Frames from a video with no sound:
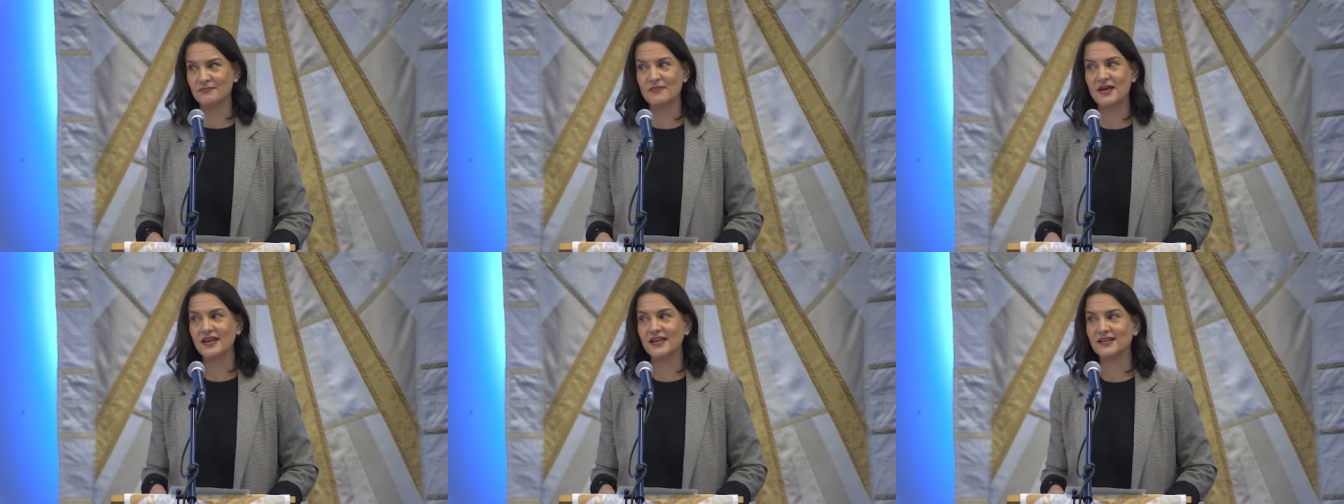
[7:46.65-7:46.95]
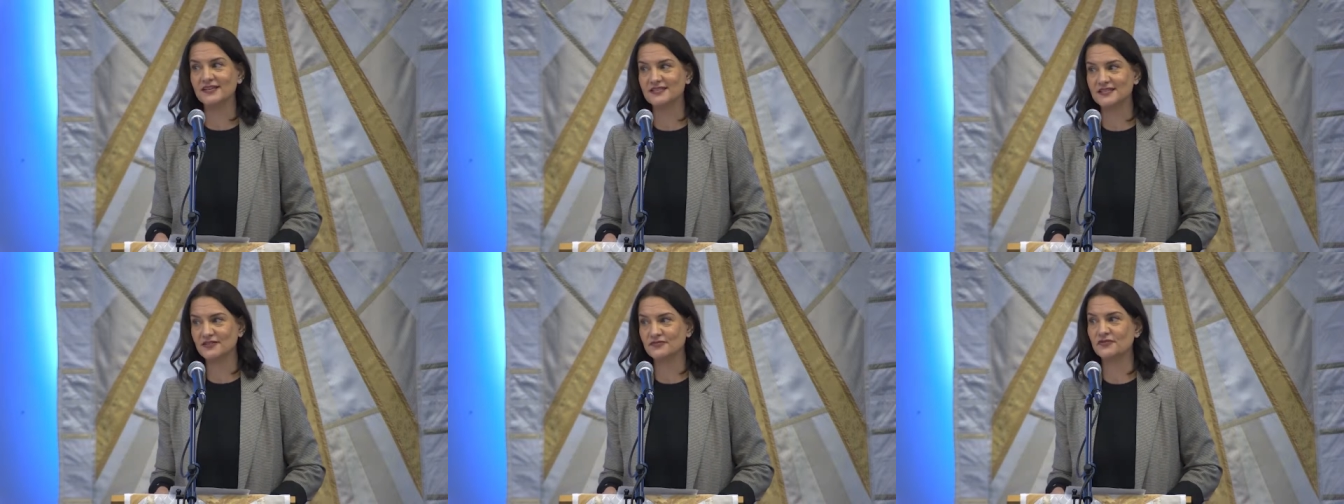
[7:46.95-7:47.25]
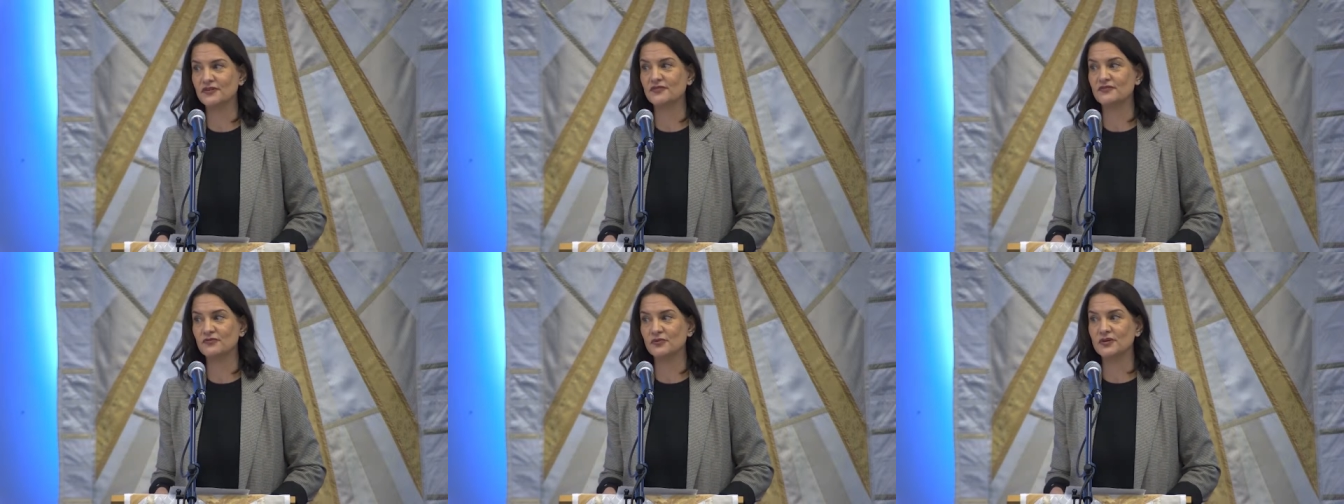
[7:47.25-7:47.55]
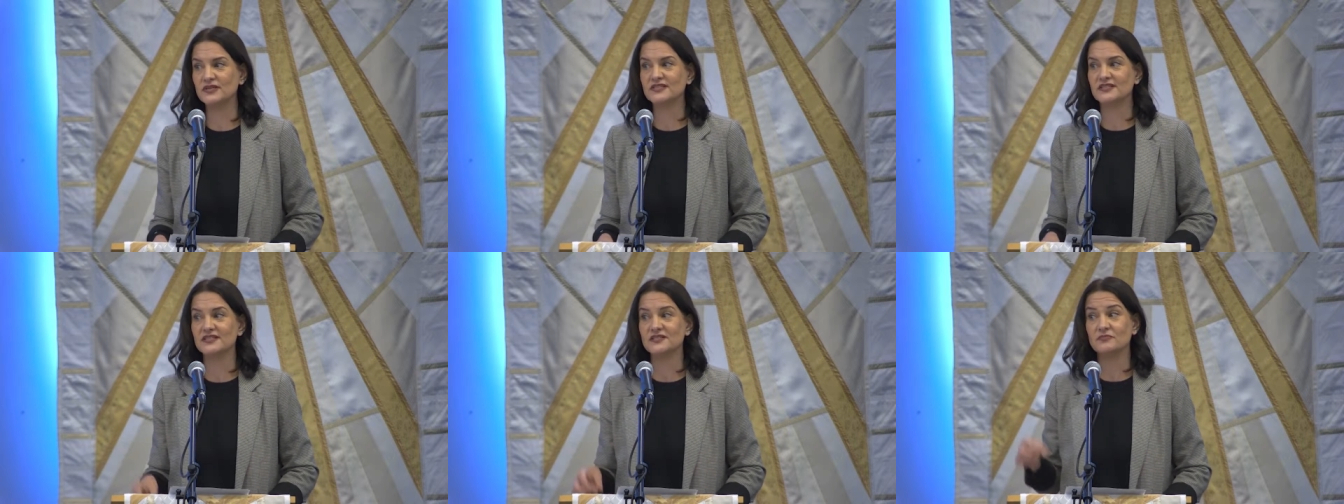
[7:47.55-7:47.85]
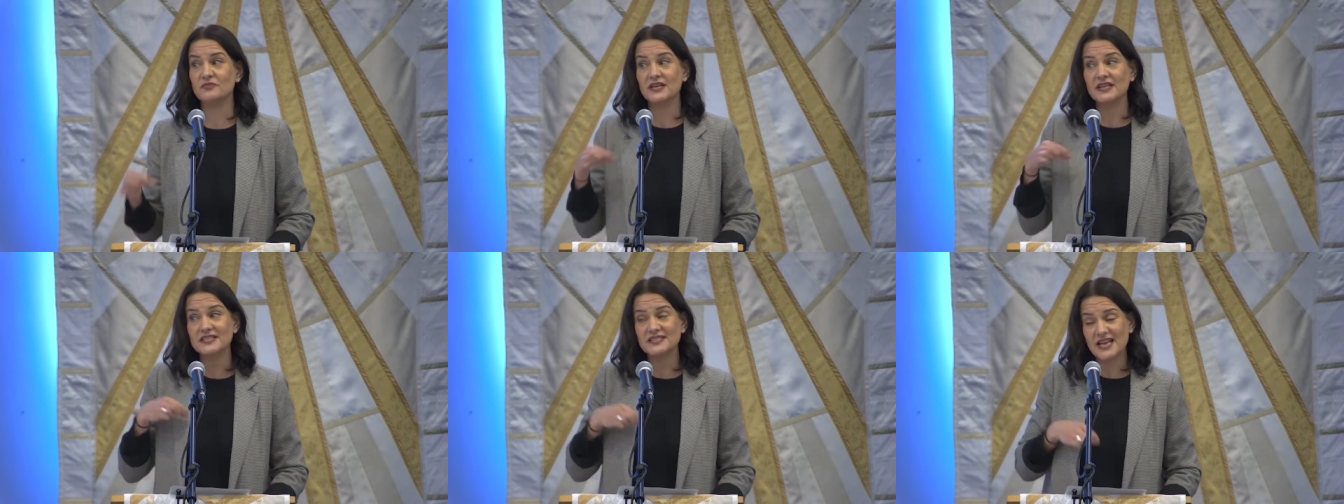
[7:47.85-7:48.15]
many different voices,
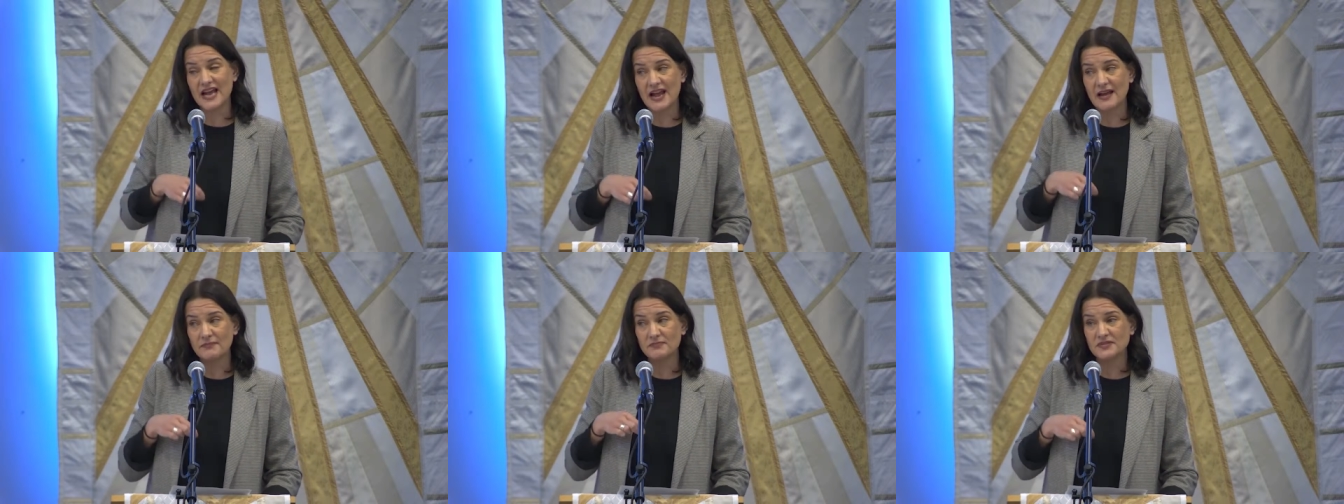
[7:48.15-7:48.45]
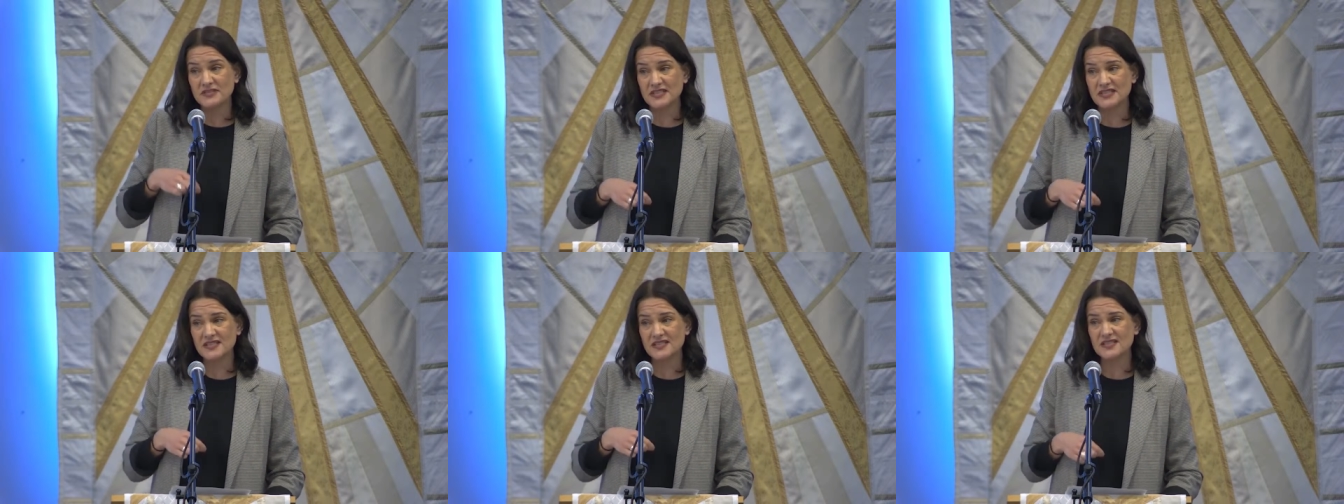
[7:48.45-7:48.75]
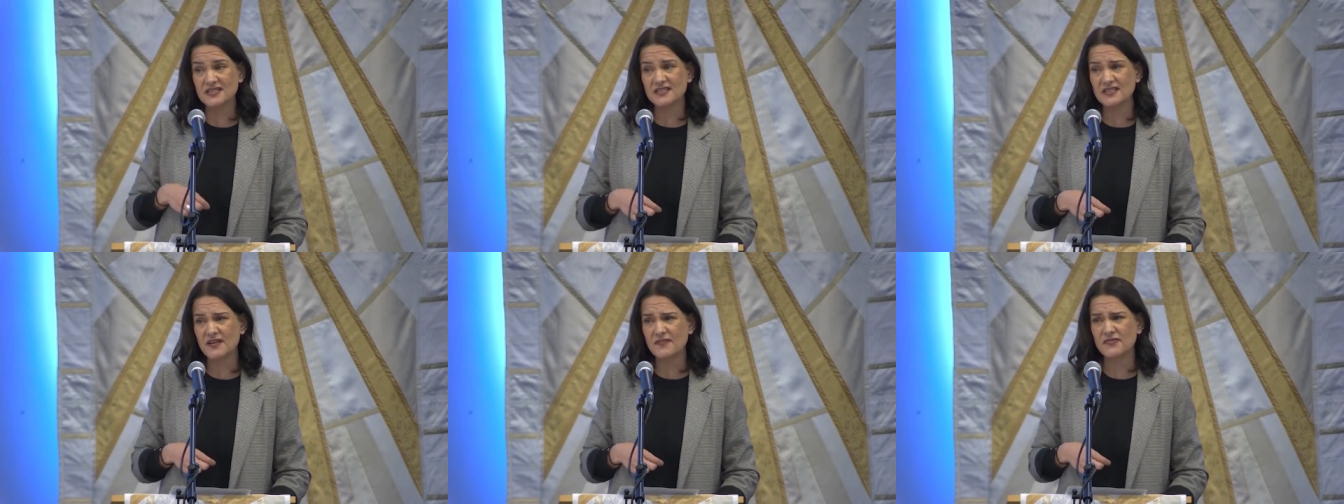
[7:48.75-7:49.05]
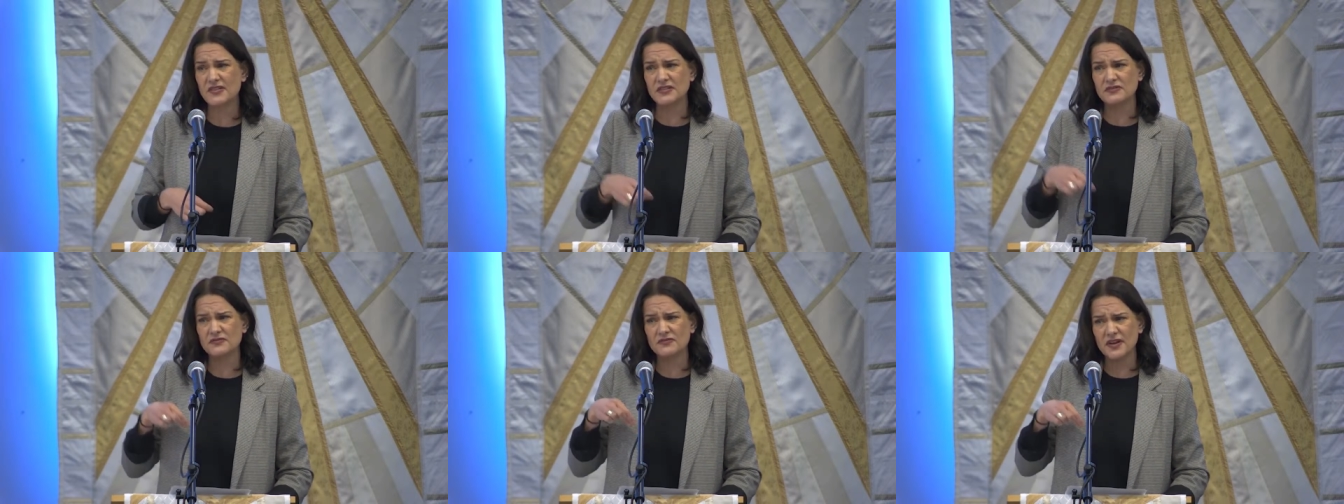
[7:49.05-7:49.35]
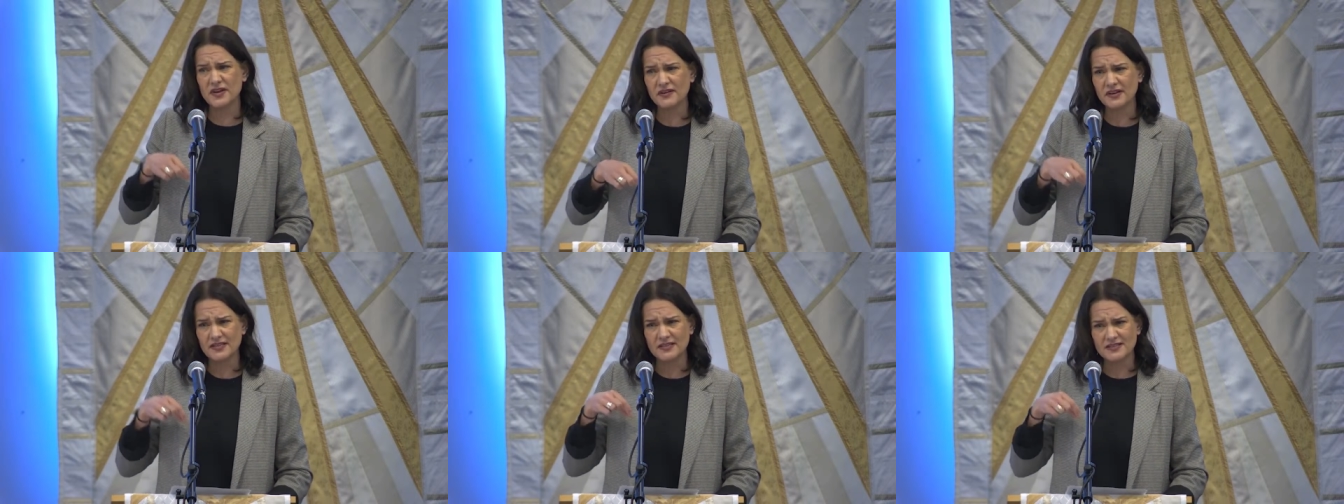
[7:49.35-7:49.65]
but it taps into stuff that's
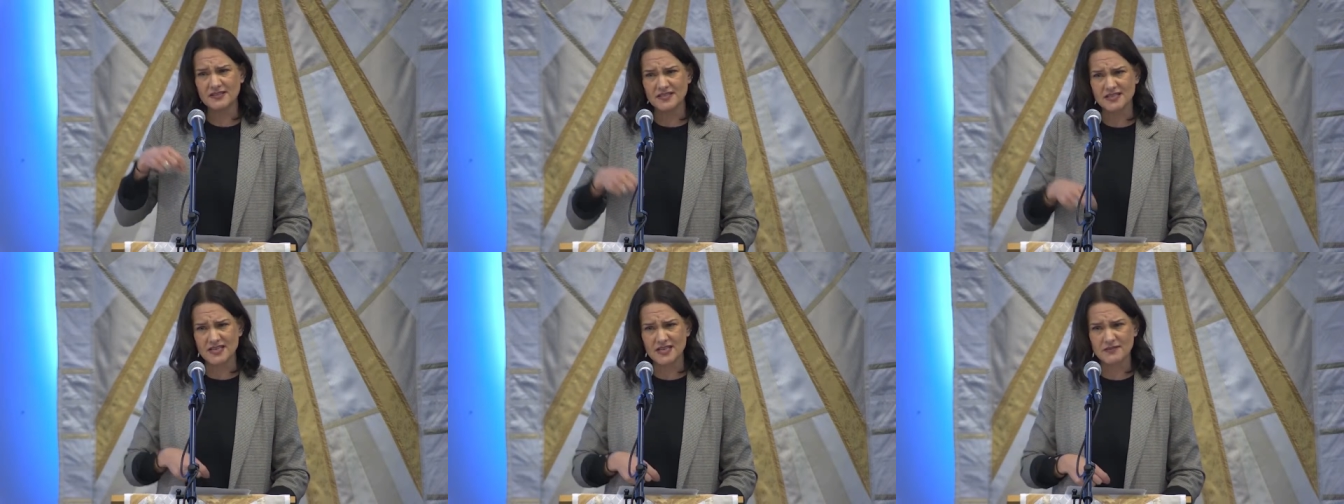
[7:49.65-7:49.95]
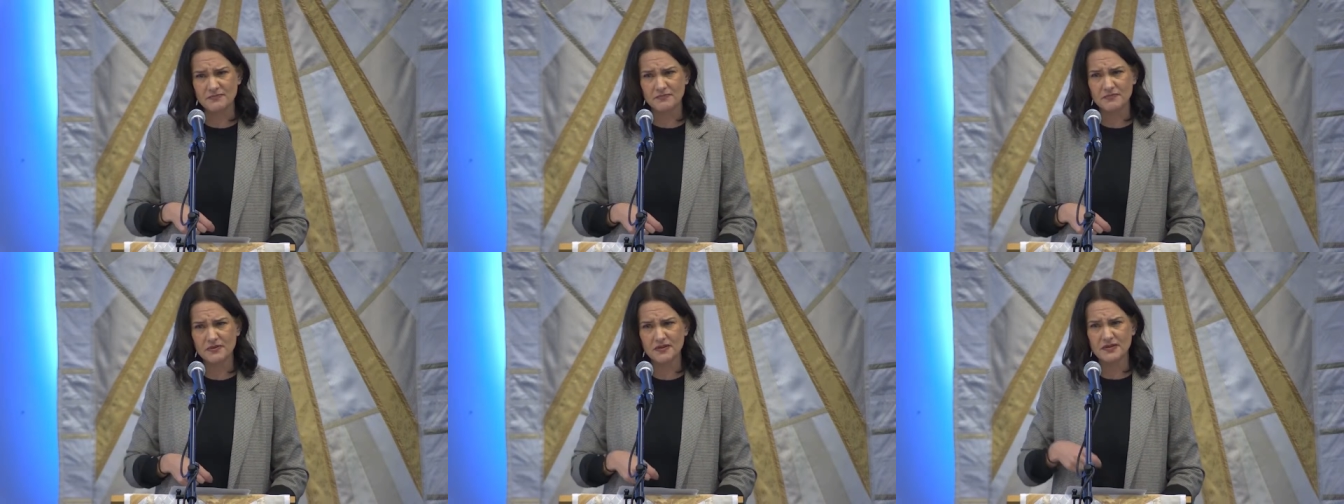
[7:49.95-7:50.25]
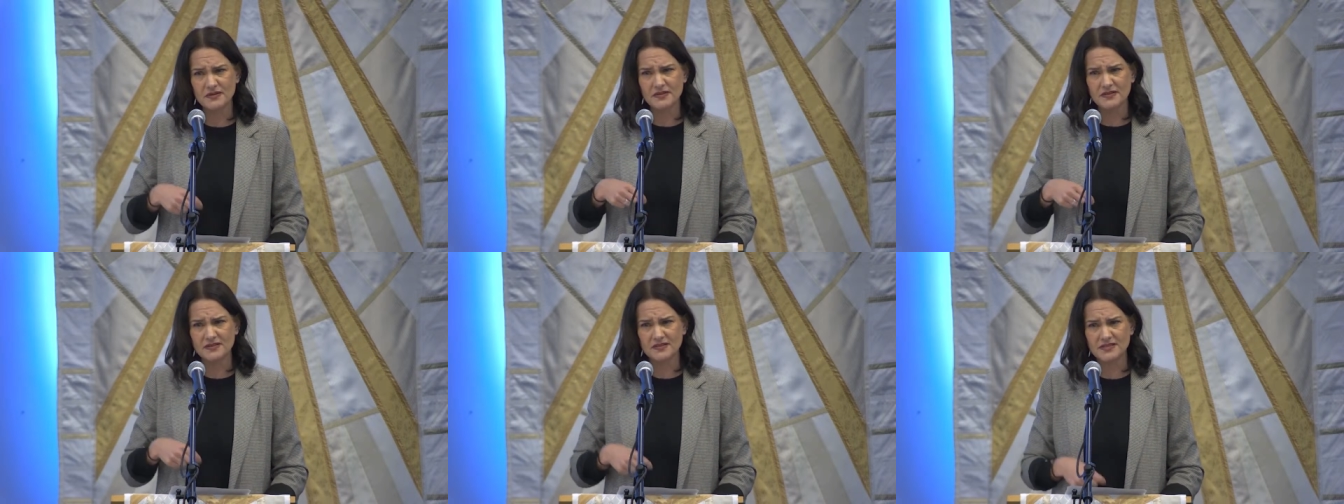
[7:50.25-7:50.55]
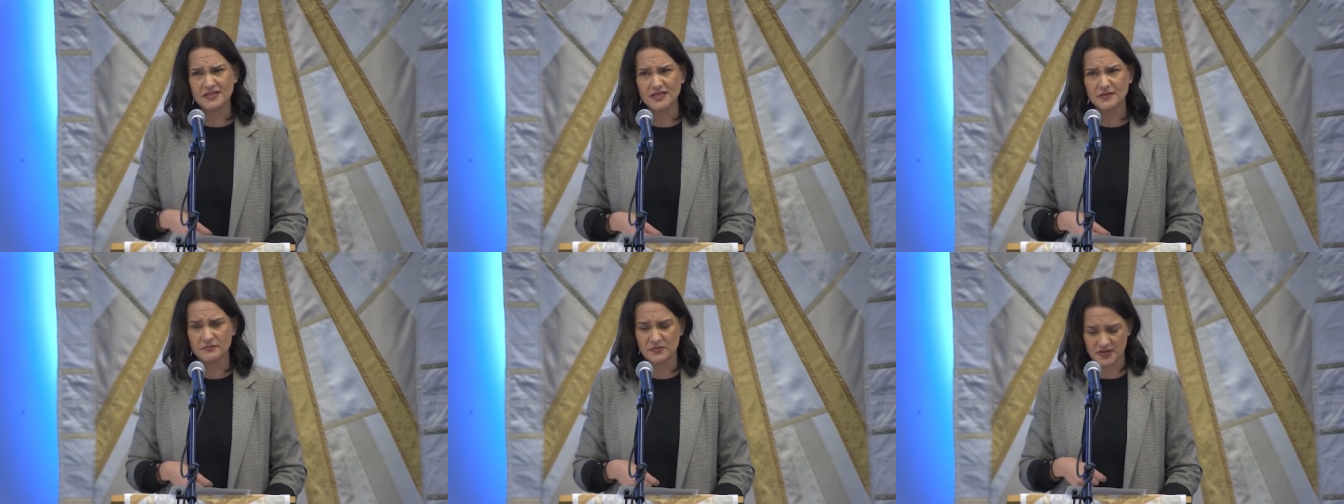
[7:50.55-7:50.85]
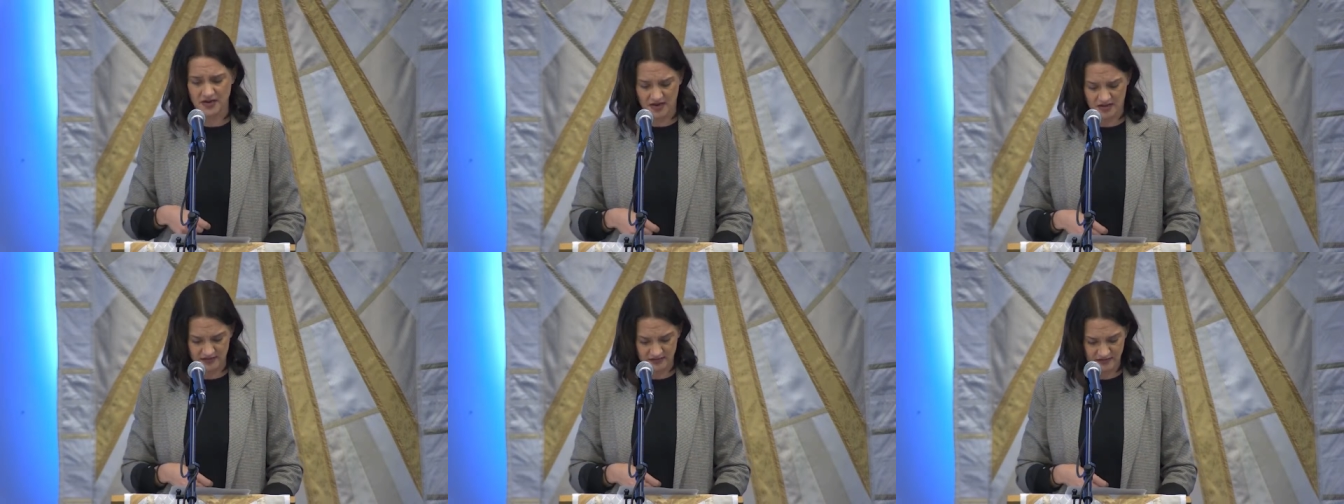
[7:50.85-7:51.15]
very deep, deep in
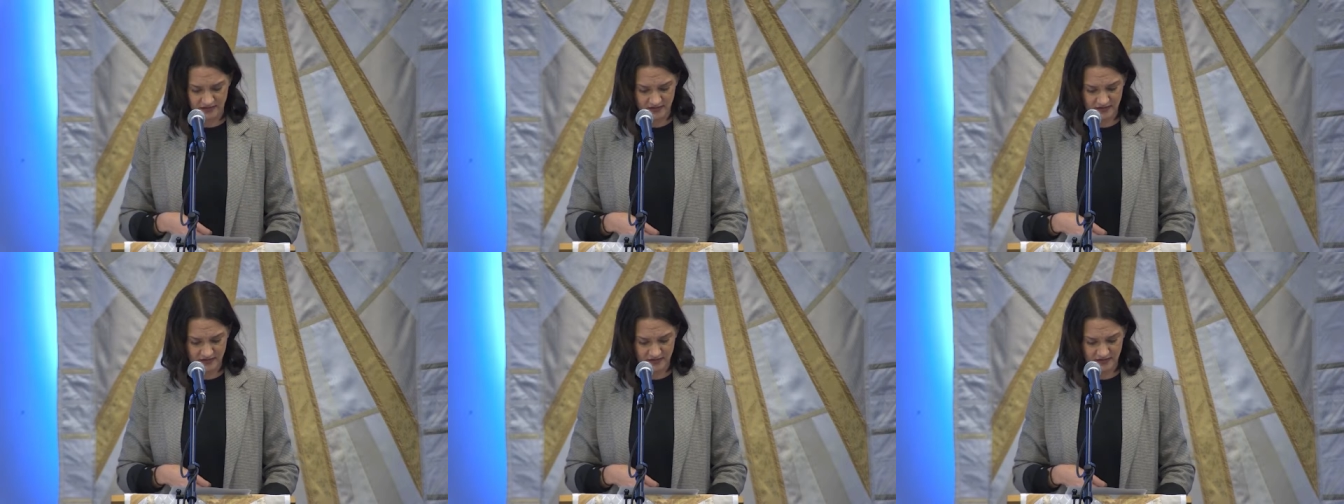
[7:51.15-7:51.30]
us.